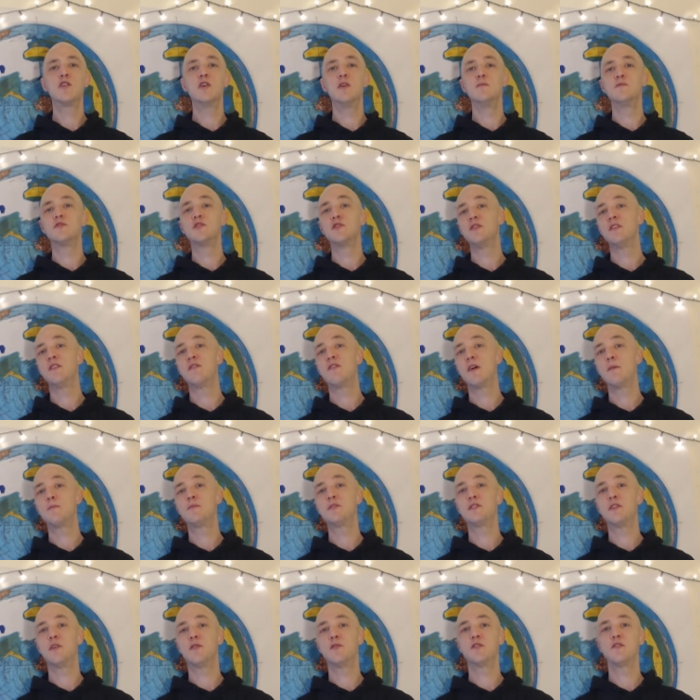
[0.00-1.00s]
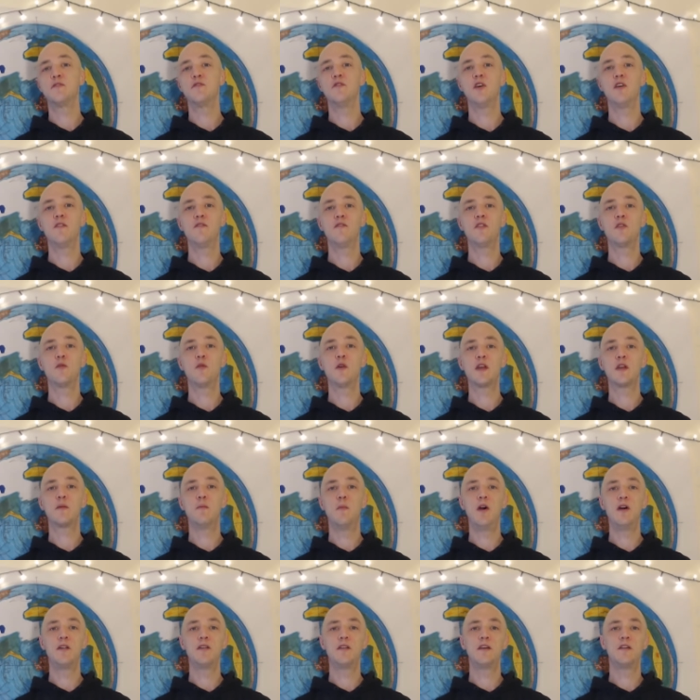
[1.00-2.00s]
to another episode of Not for the
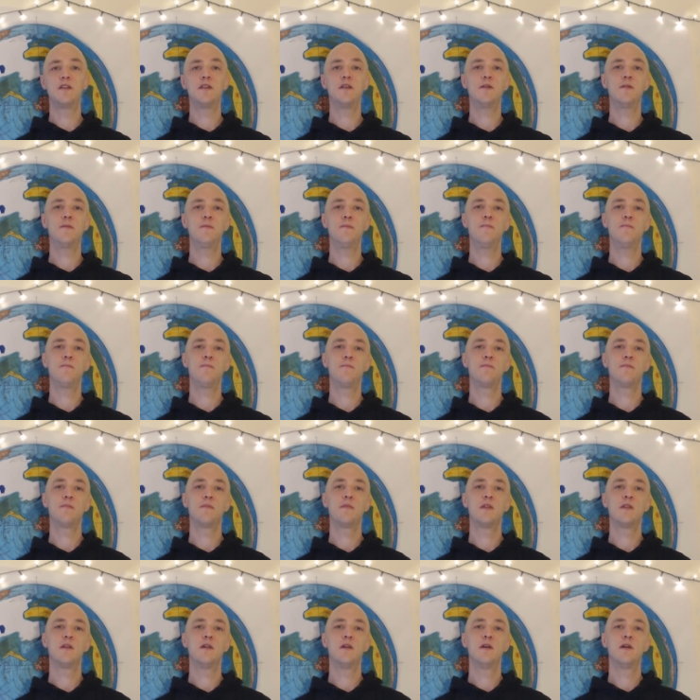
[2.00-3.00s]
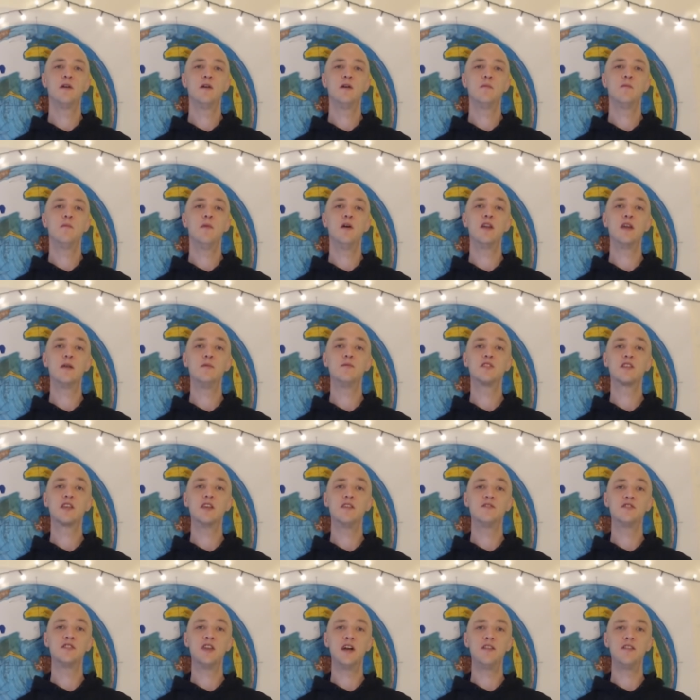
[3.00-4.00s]
Weak-Minded. My name is
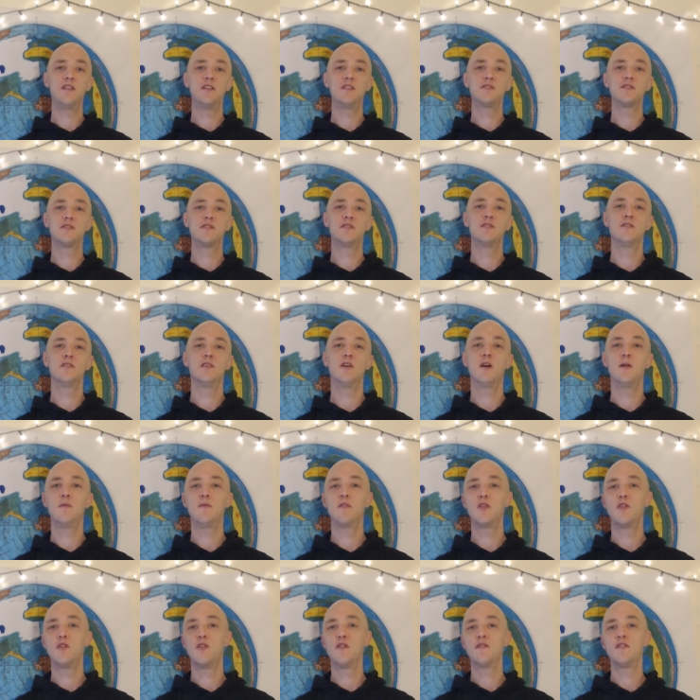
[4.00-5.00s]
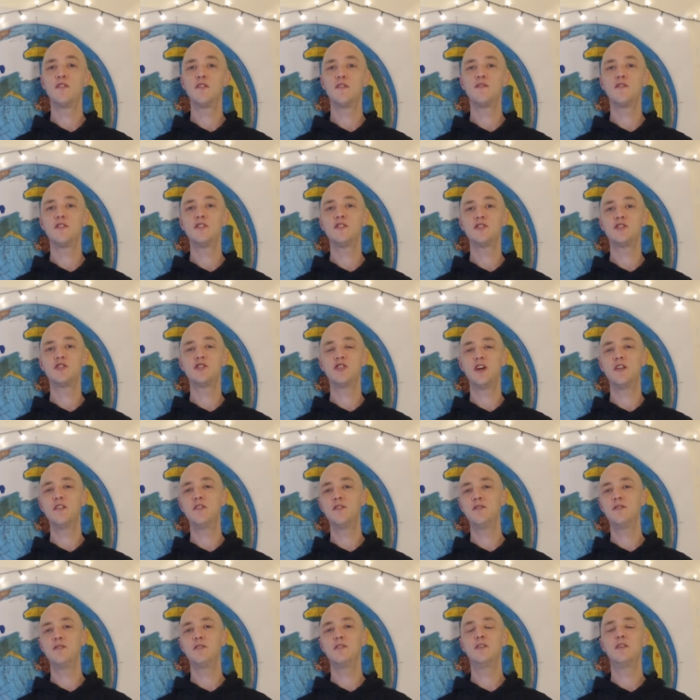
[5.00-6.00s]
Keith Sanders. I'm the author of this
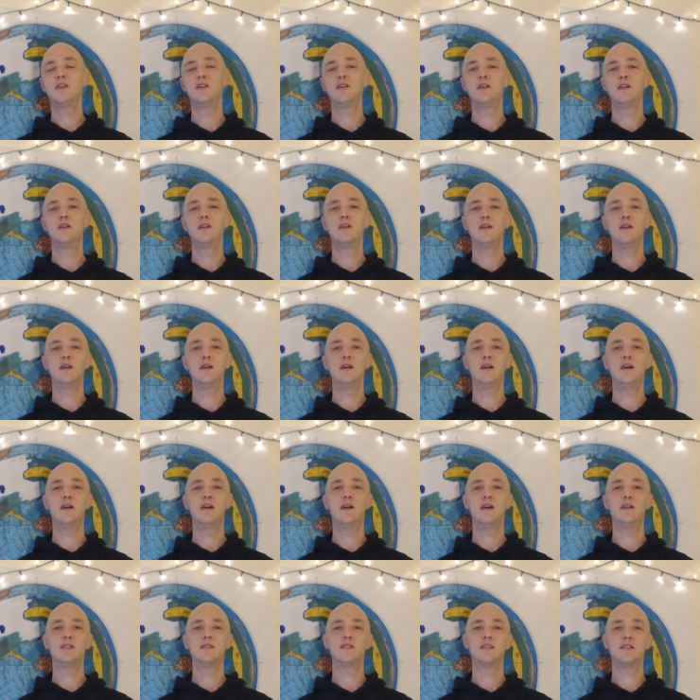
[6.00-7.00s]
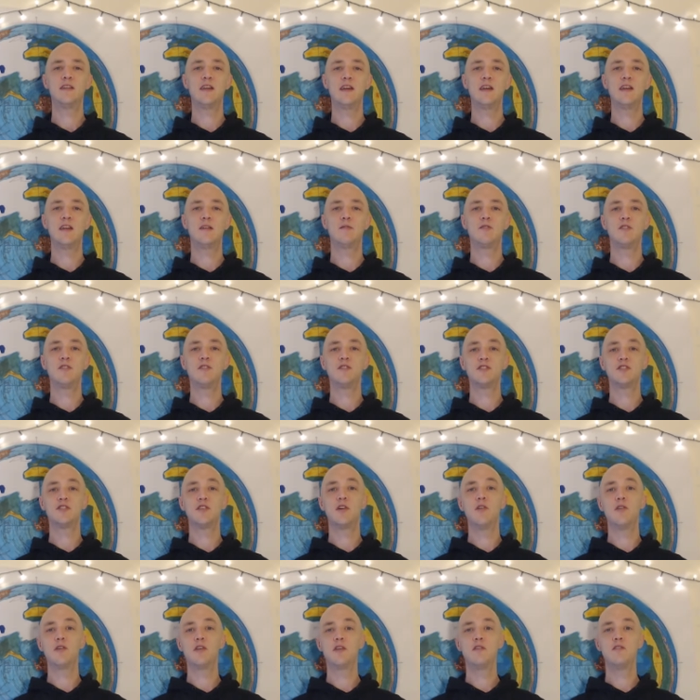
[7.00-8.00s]
channel, and today I'm going to
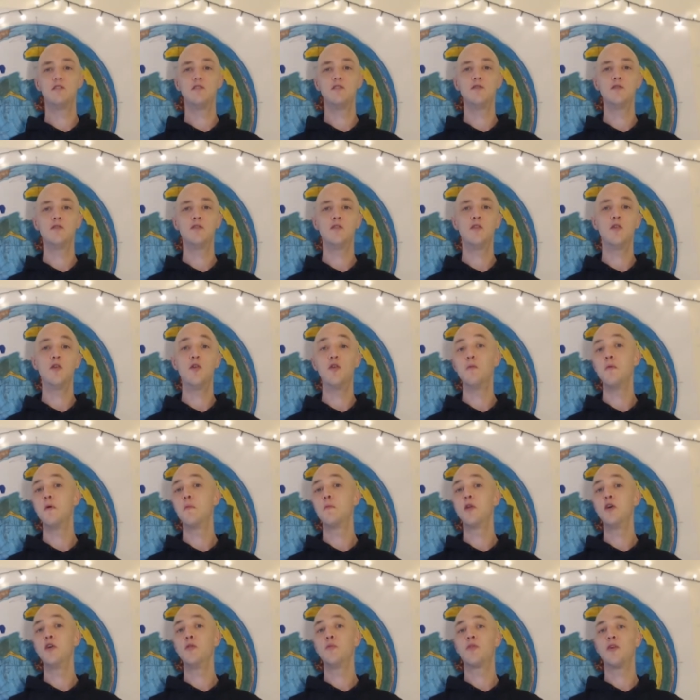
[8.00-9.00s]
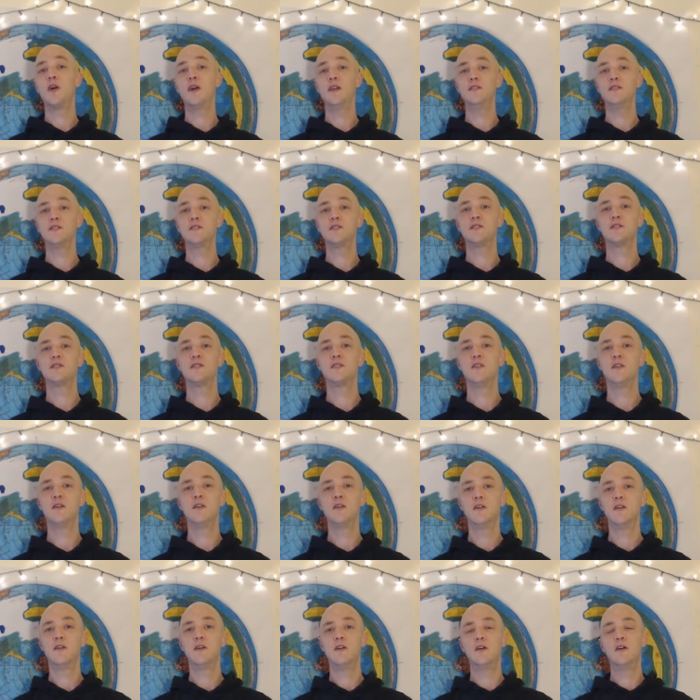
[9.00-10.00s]
show you all my blueprints
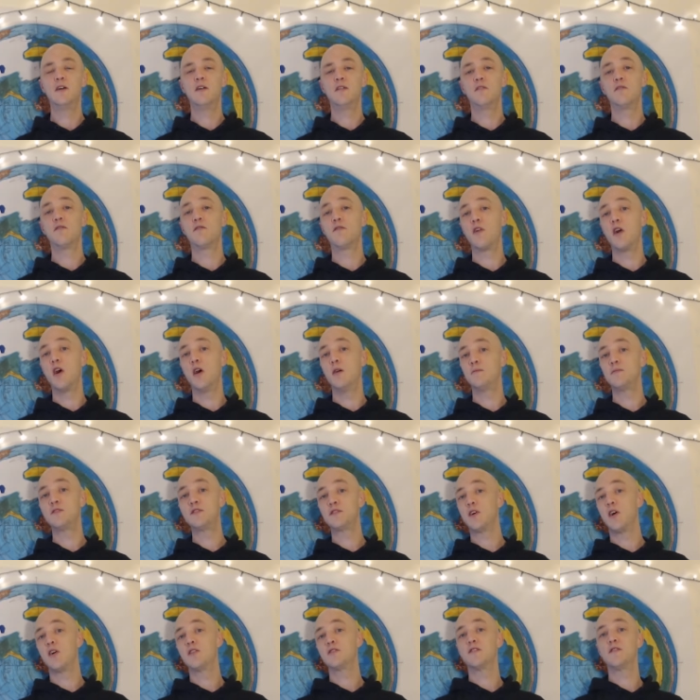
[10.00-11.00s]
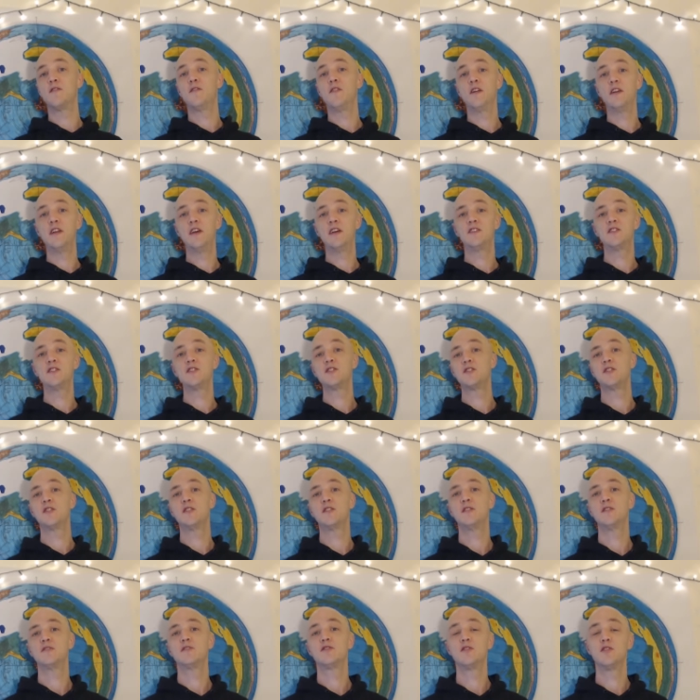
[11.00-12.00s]
from start to finish,
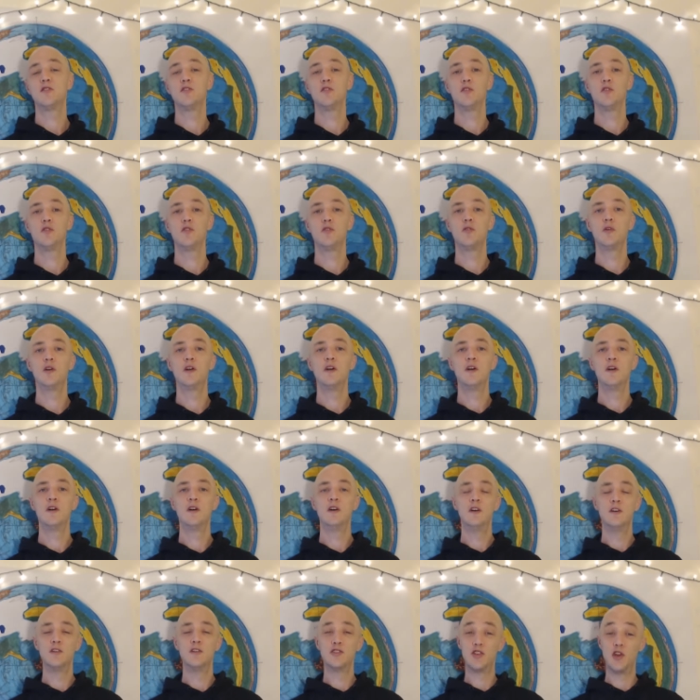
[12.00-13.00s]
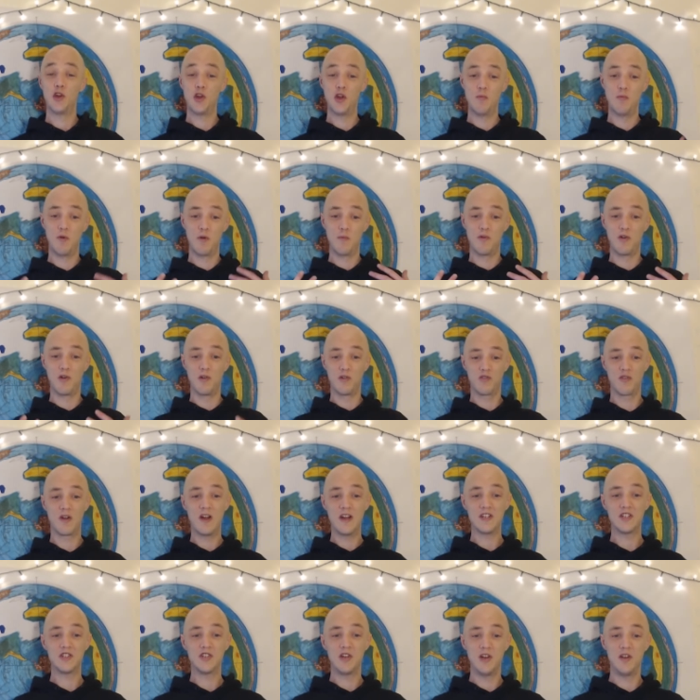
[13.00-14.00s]
to show you my
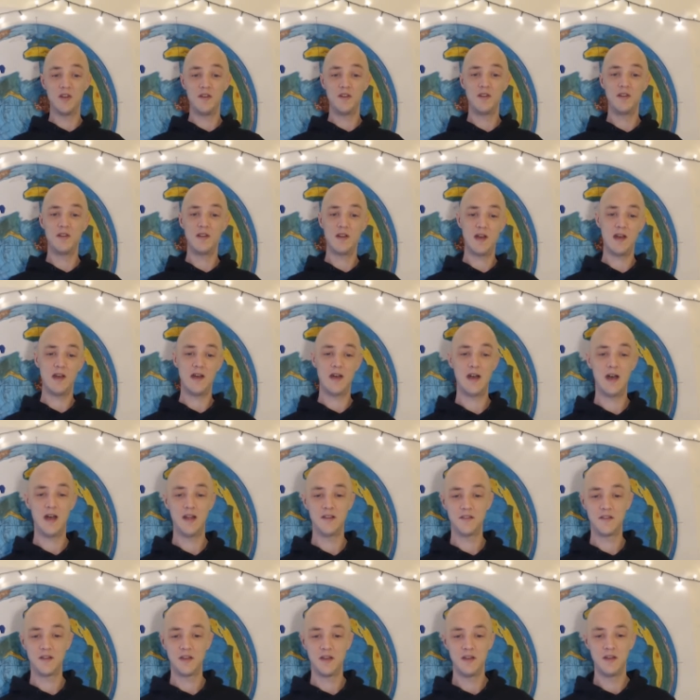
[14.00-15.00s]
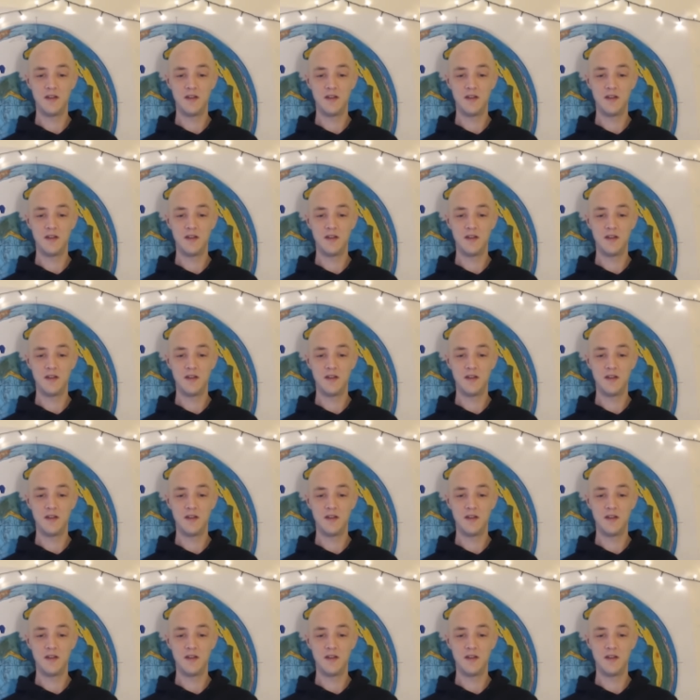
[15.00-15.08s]
progression and